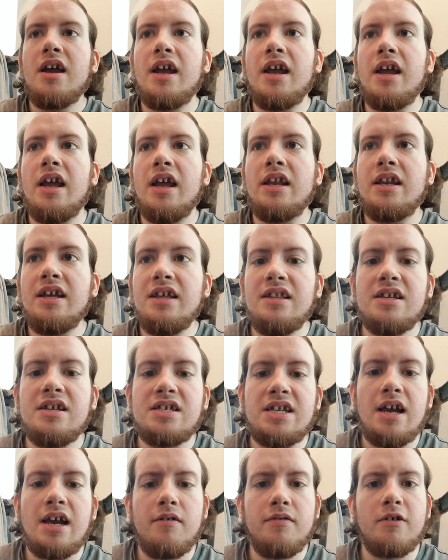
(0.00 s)
And in
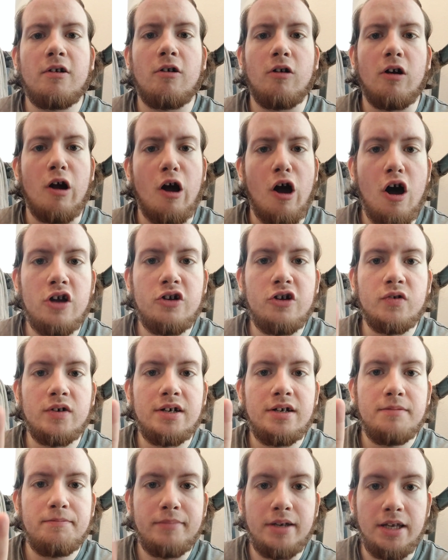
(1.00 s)
this town, there are
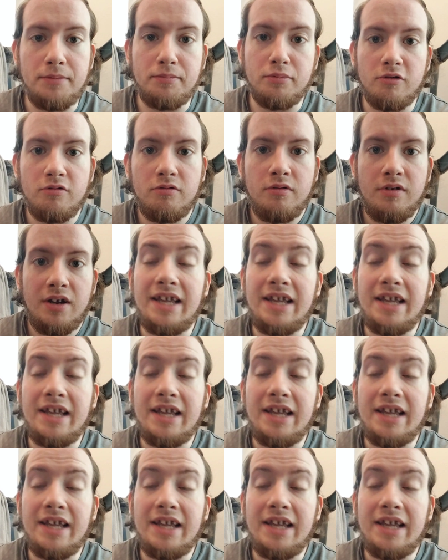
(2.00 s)
100 people,